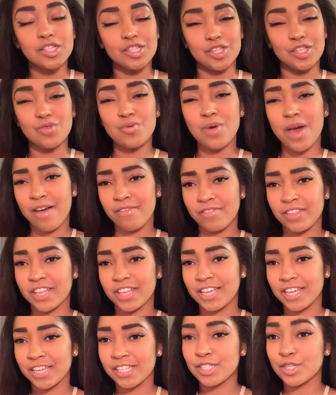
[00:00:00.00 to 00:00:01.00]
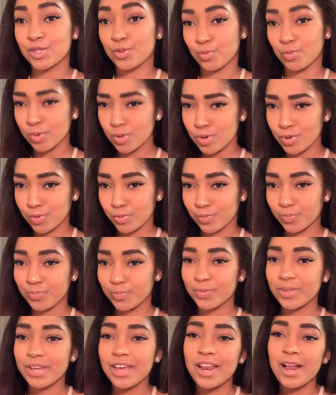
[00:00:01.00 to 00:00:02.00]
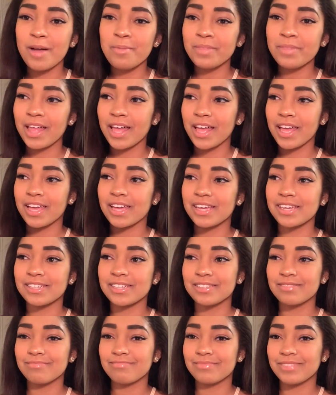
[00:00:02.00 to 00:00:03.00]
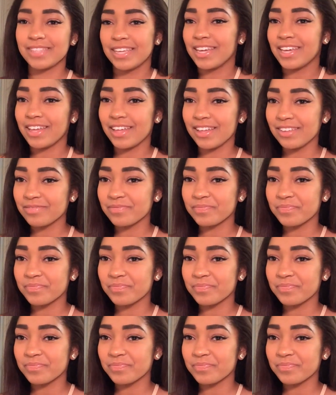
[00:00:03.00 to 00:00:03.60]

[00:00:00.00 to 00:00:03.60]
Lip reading: do you have the key to the room? And I'm like, yeah.